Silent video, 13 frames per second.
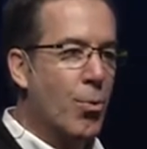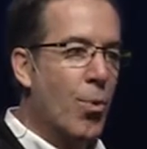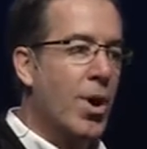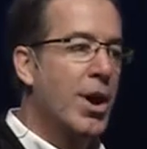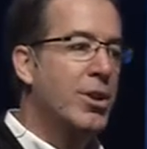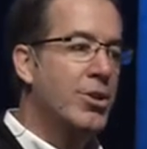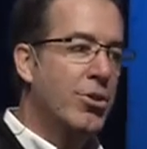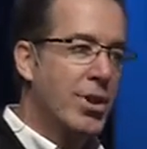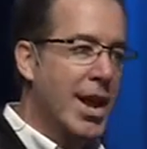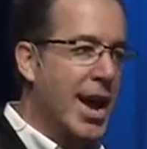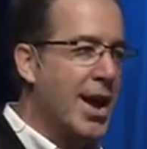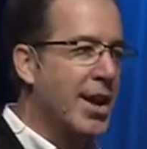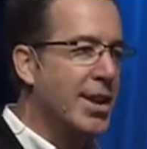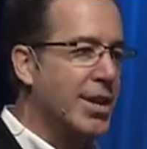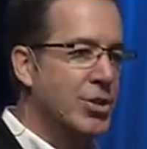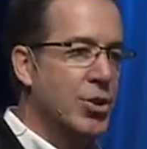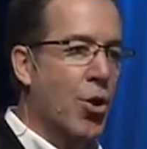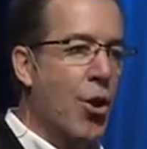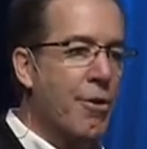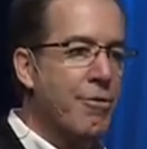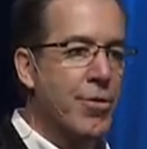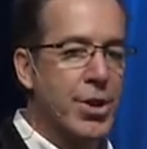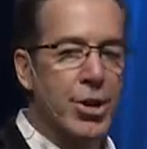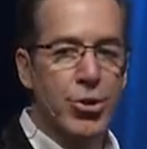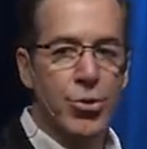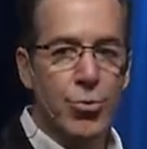one, your dad is
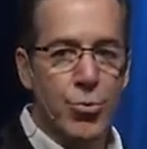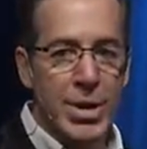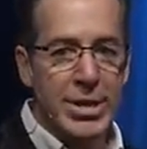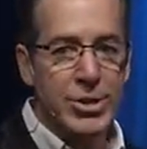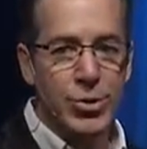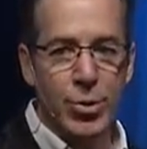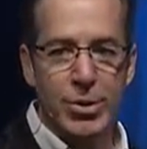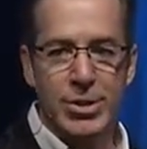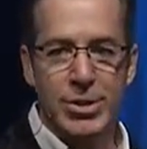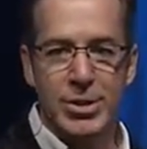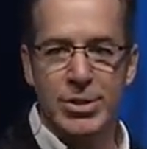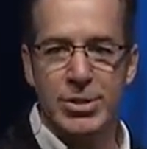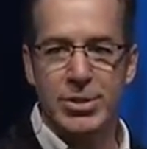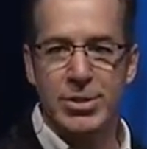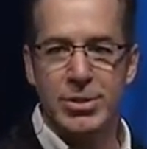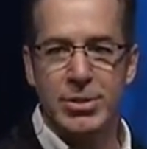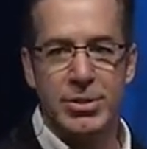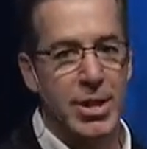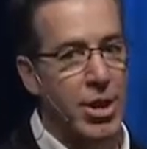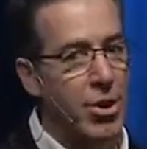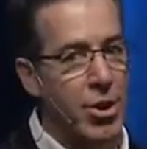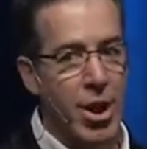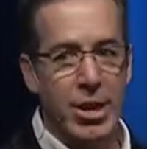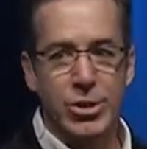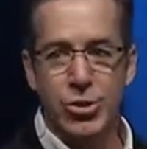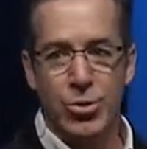offering you resources that are
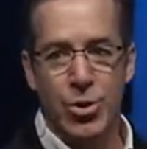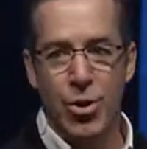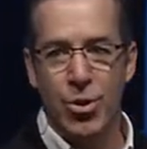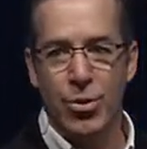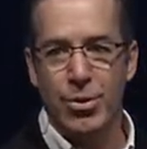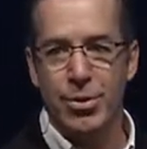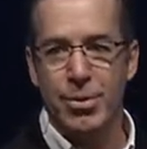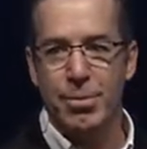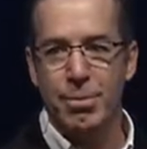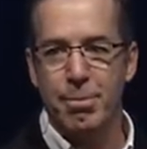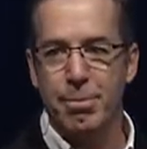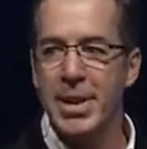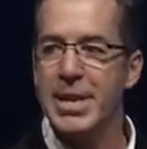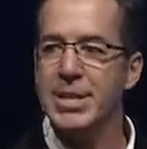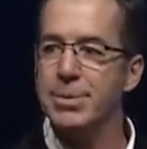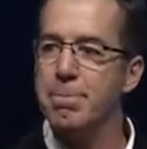not your own, but he's